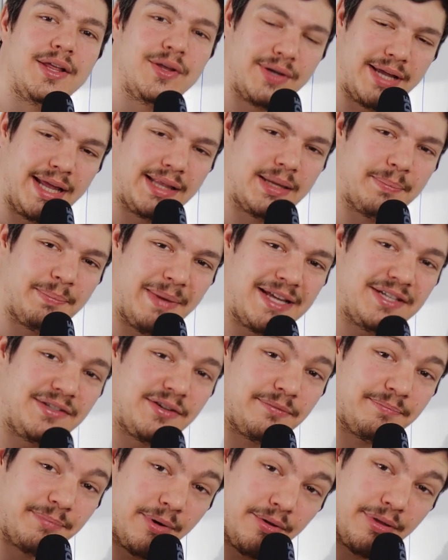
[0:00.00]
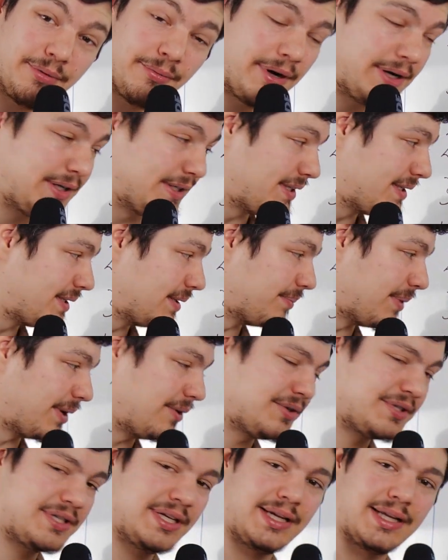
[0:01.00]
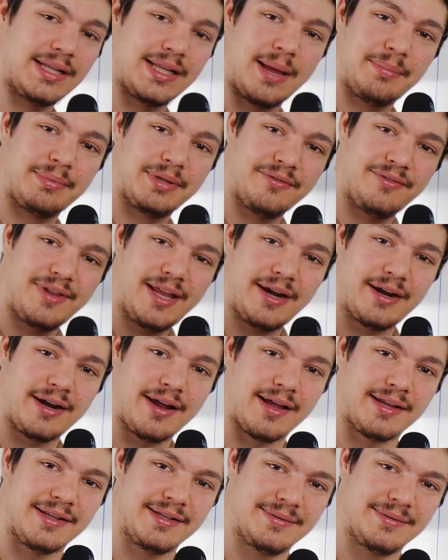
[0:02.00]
You get the best of both worlds by using adaptive layer height.